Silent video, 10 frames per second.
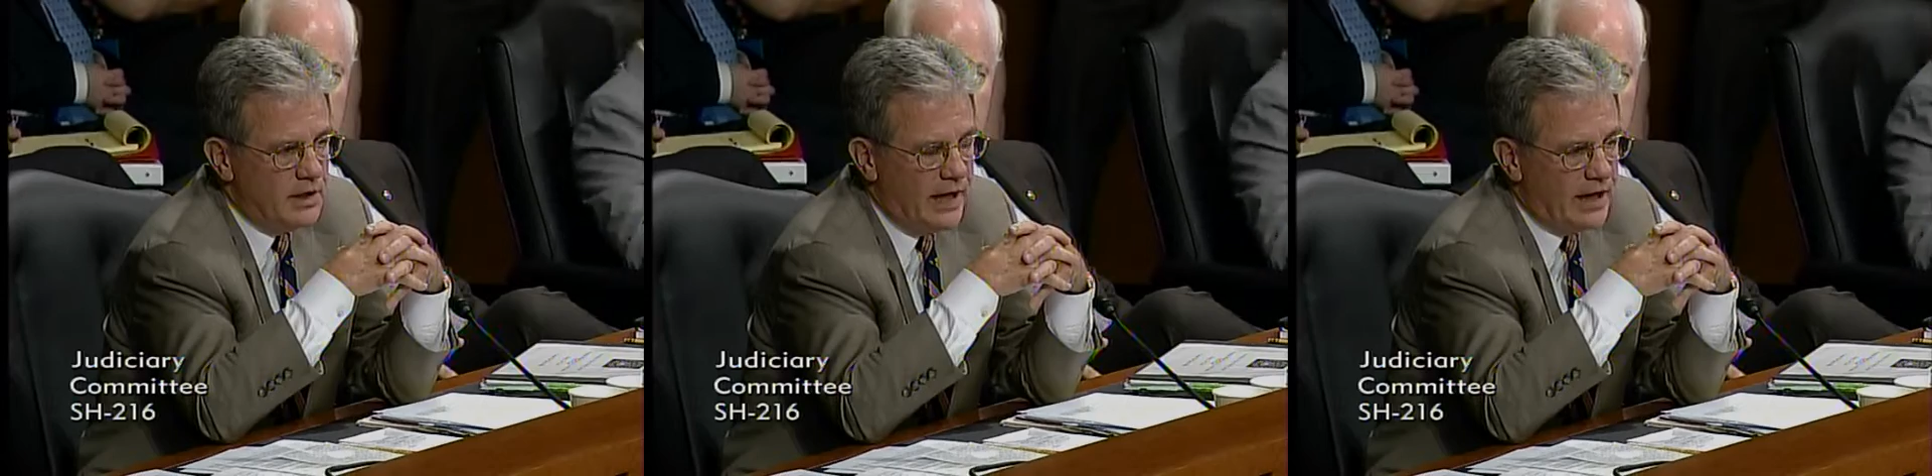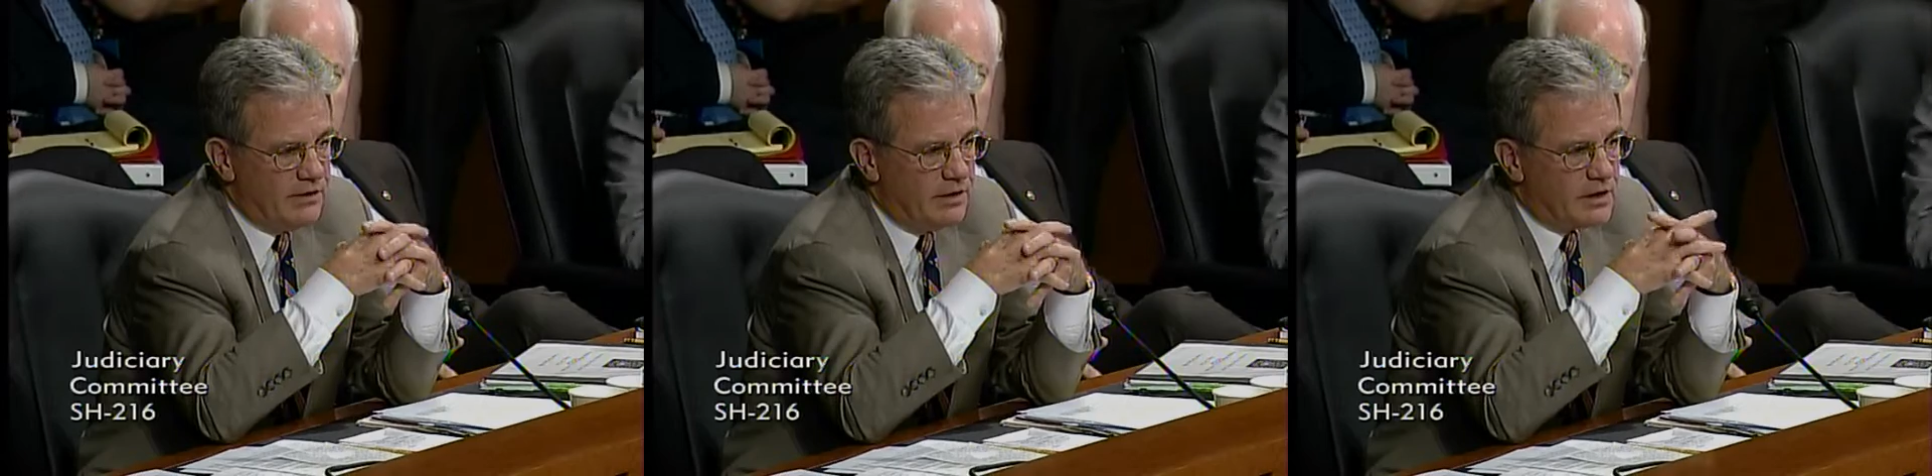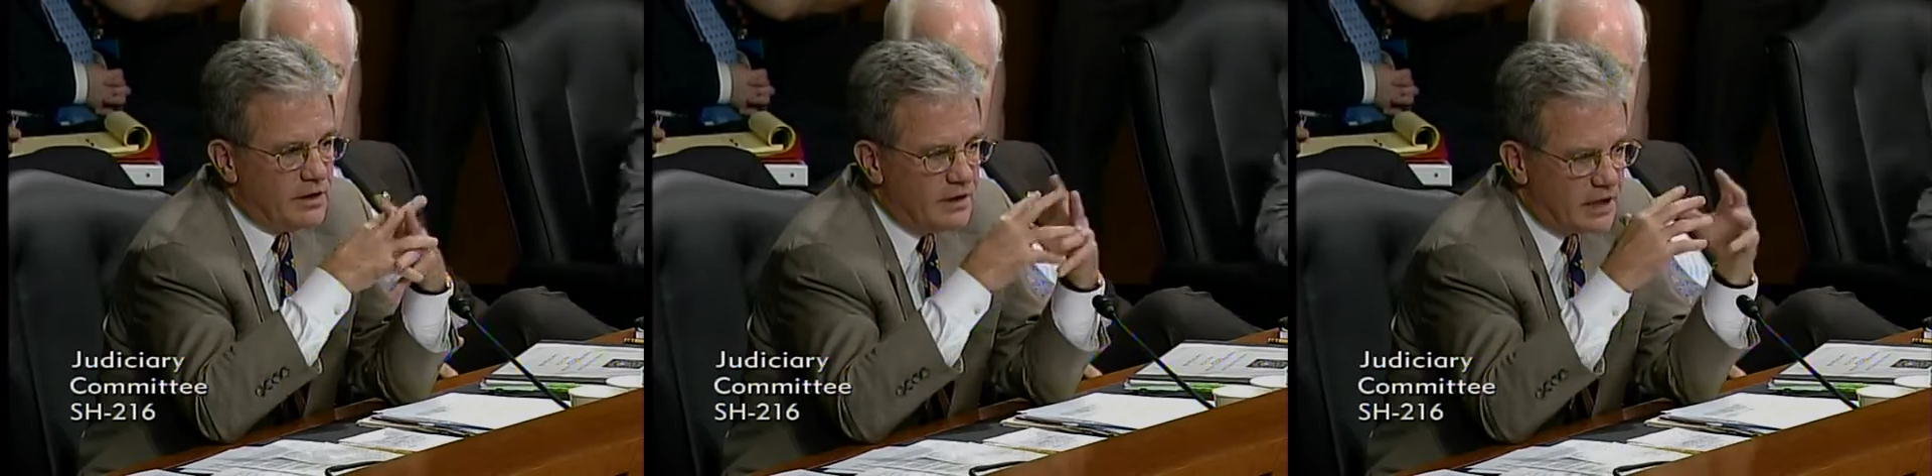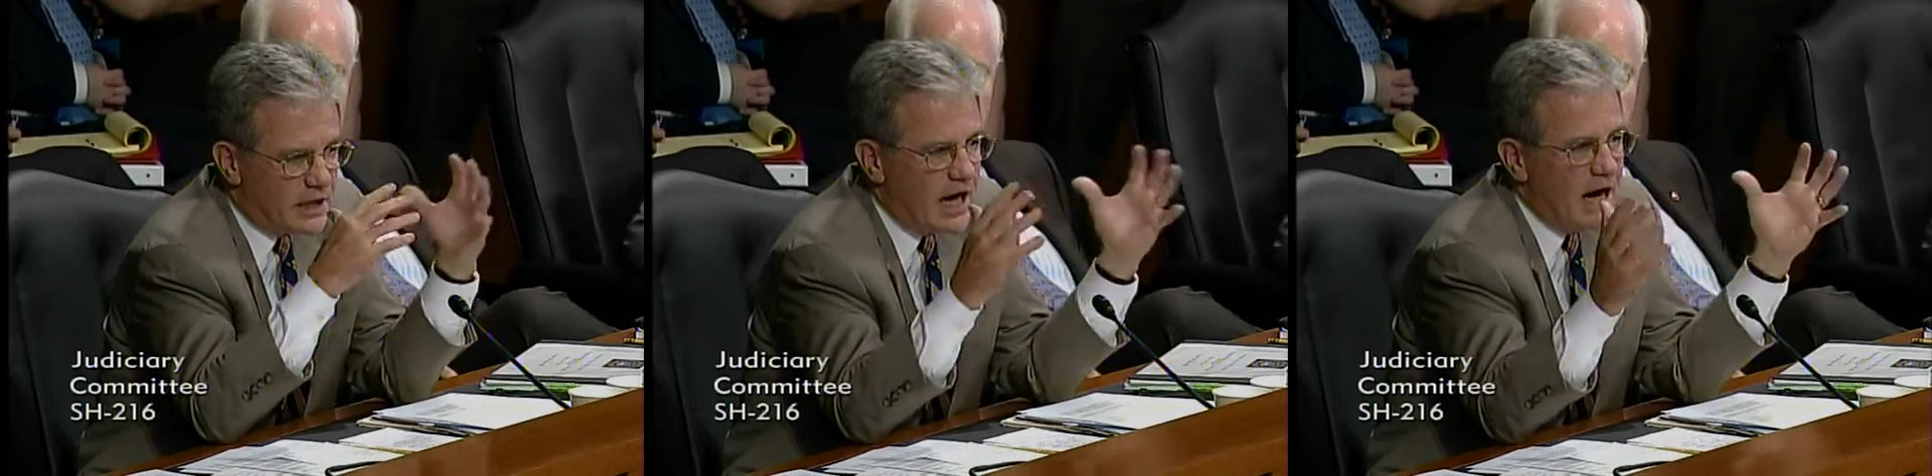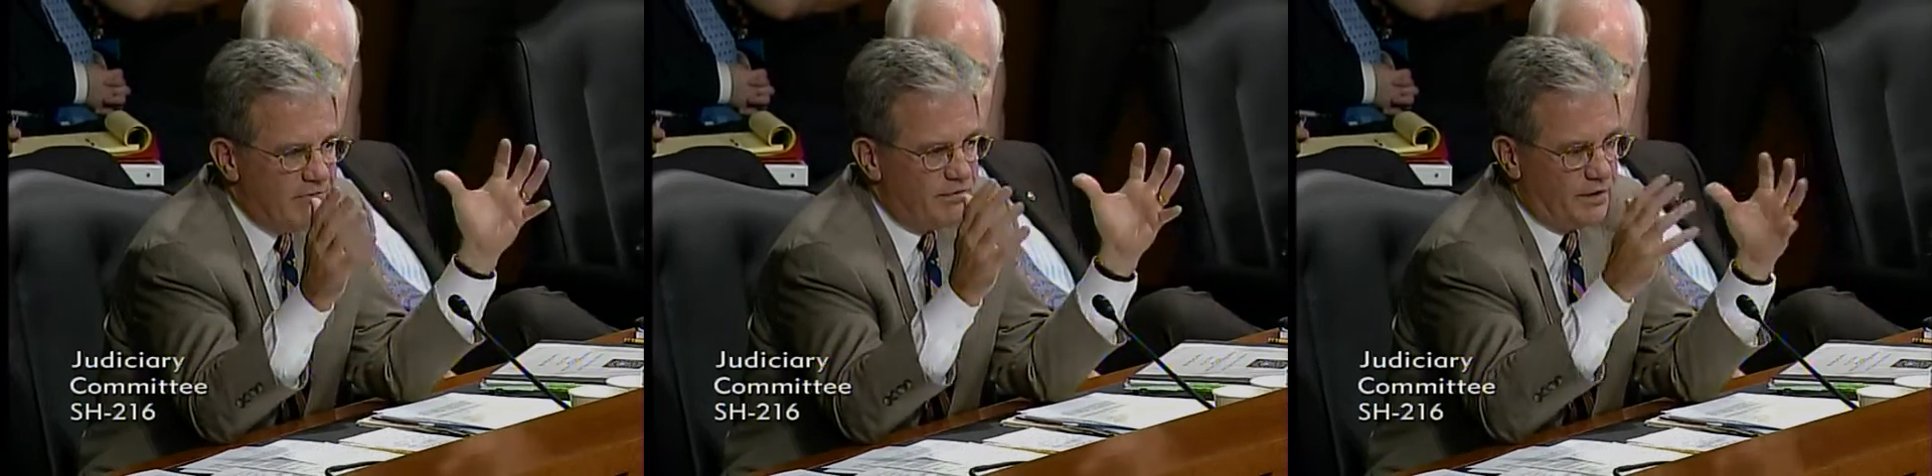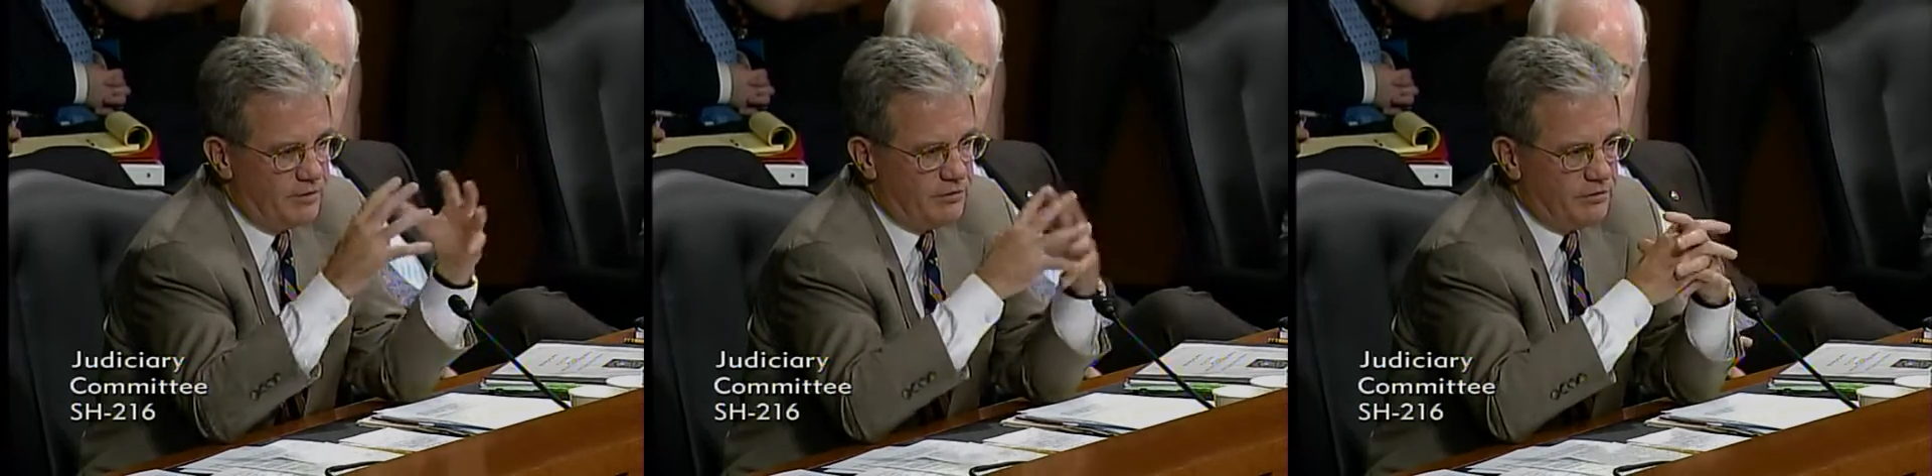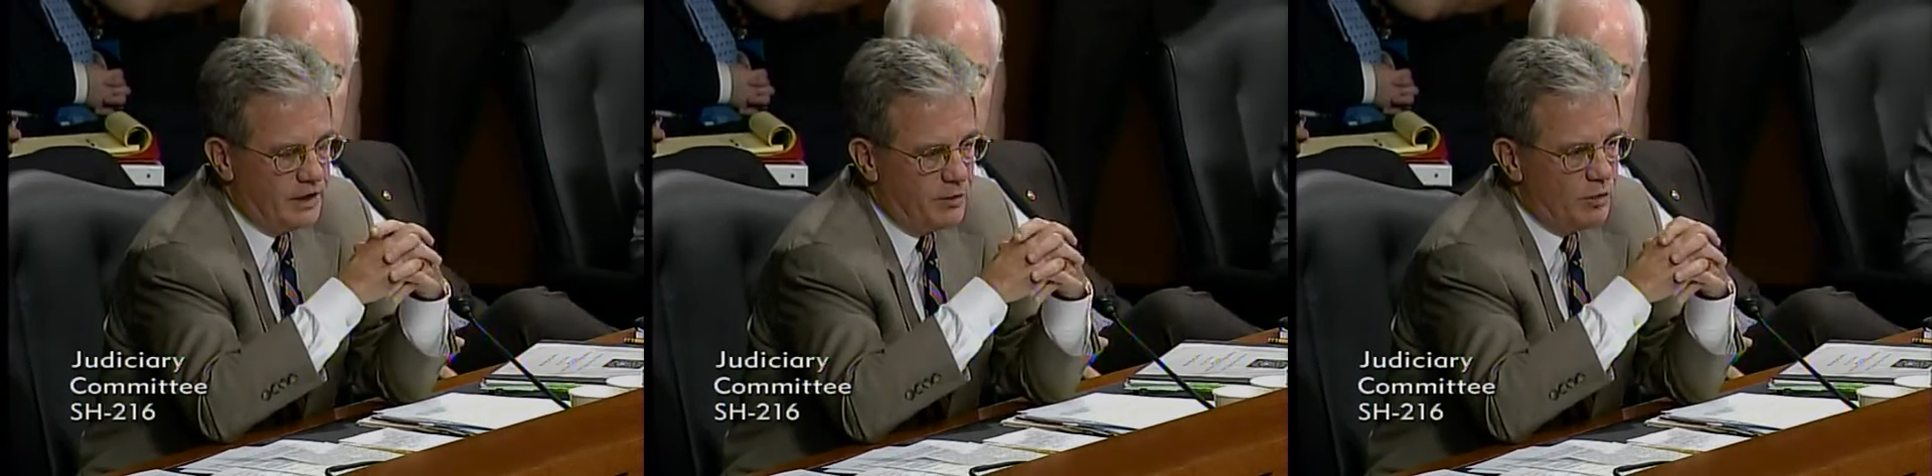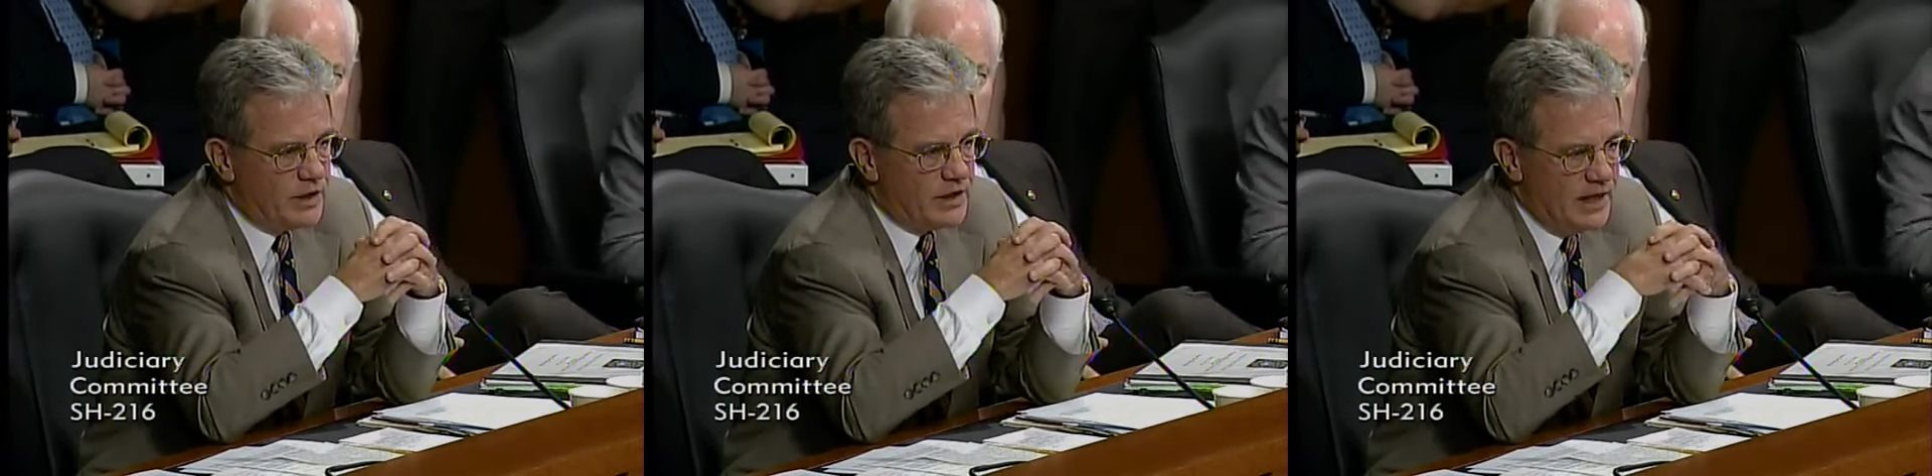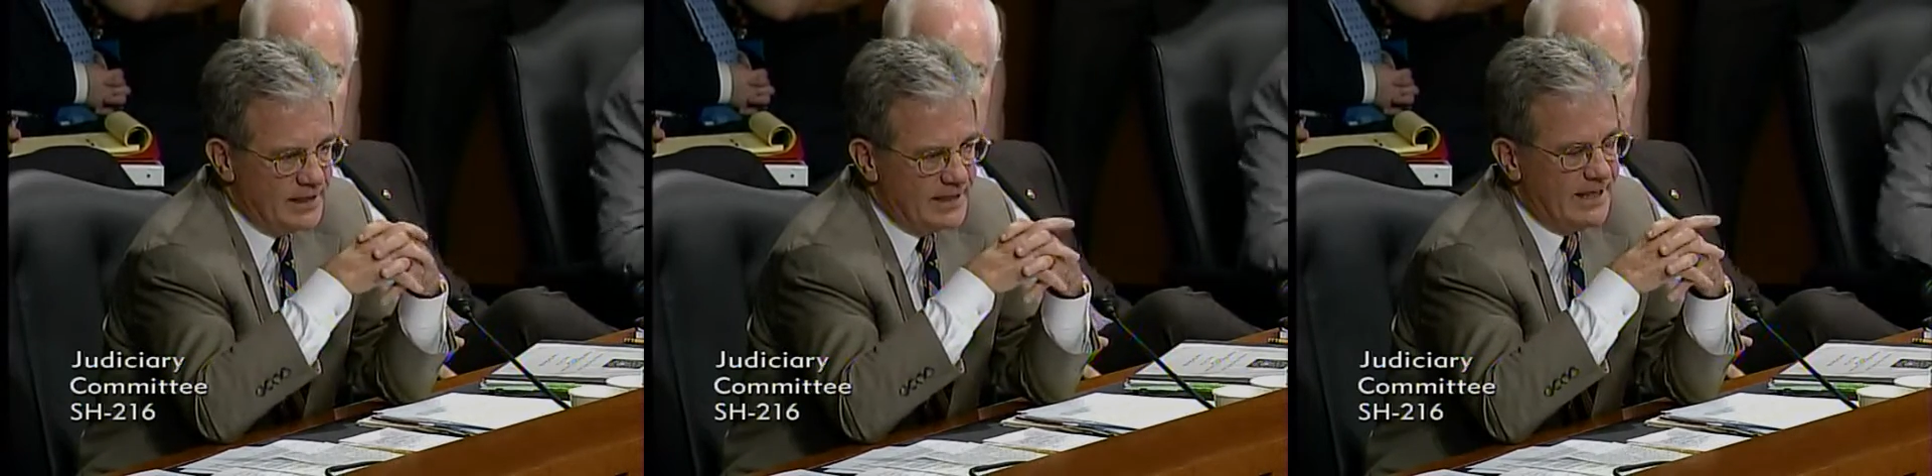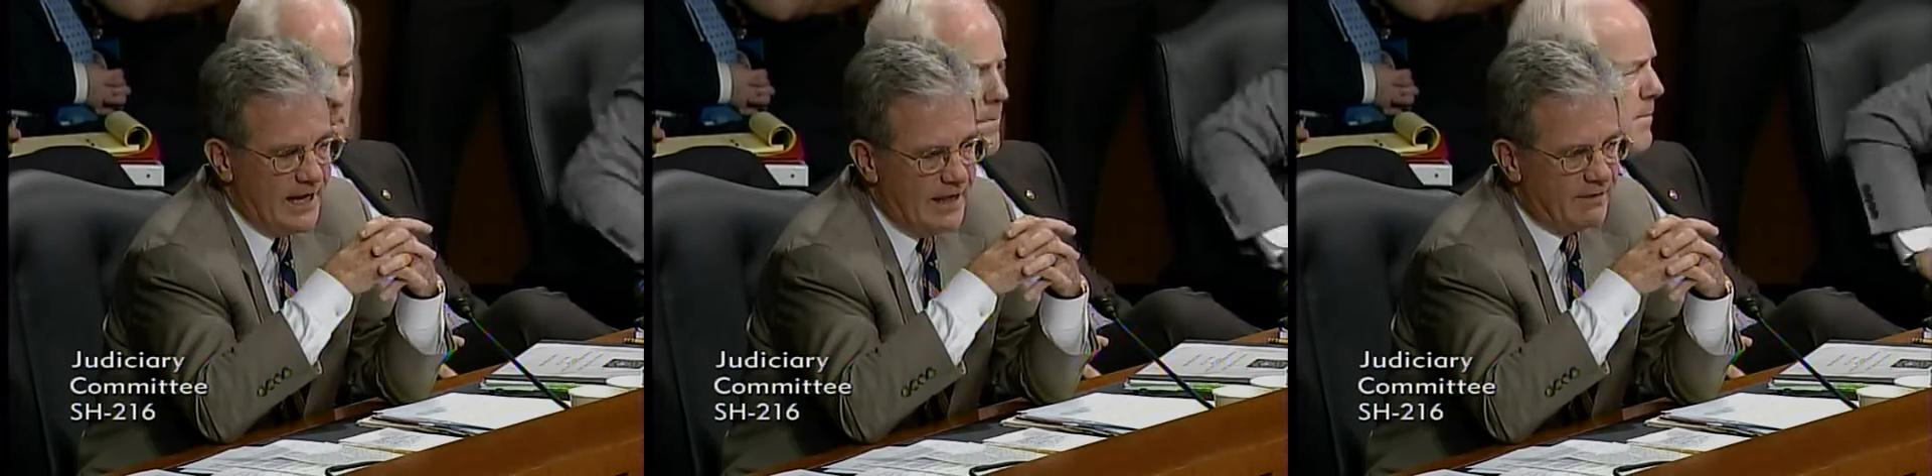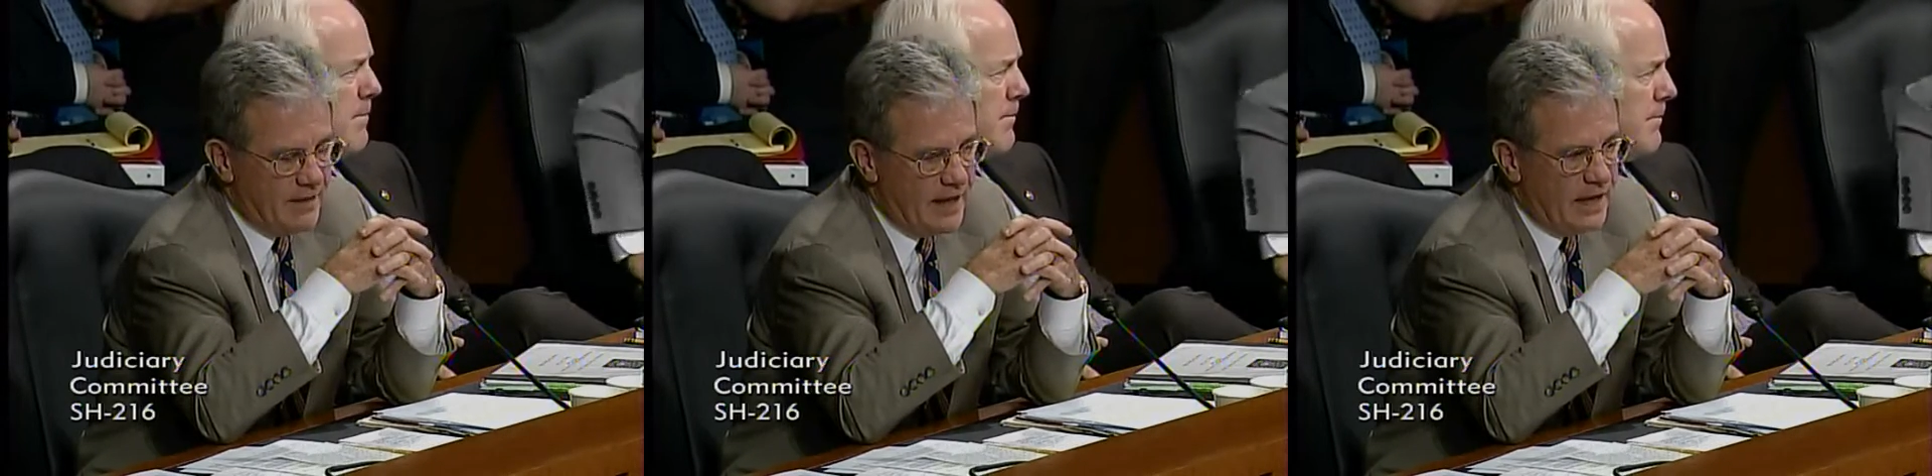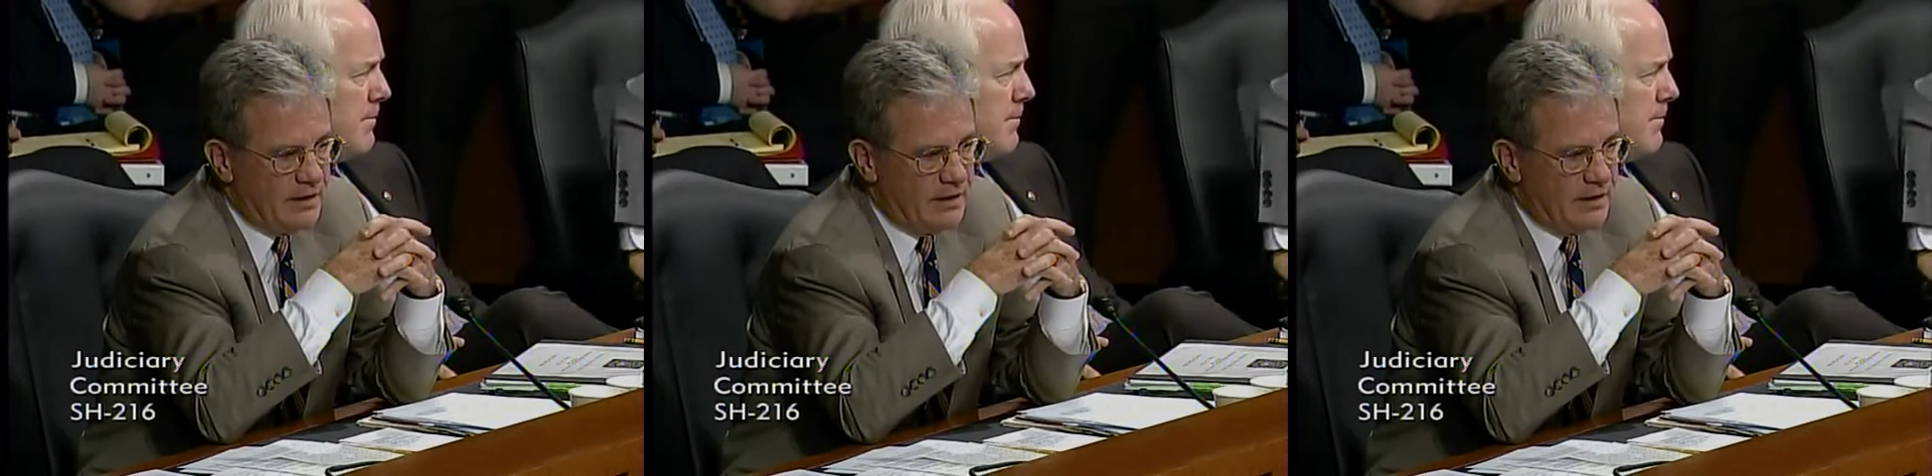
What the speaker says: And the confidence that we can get out of that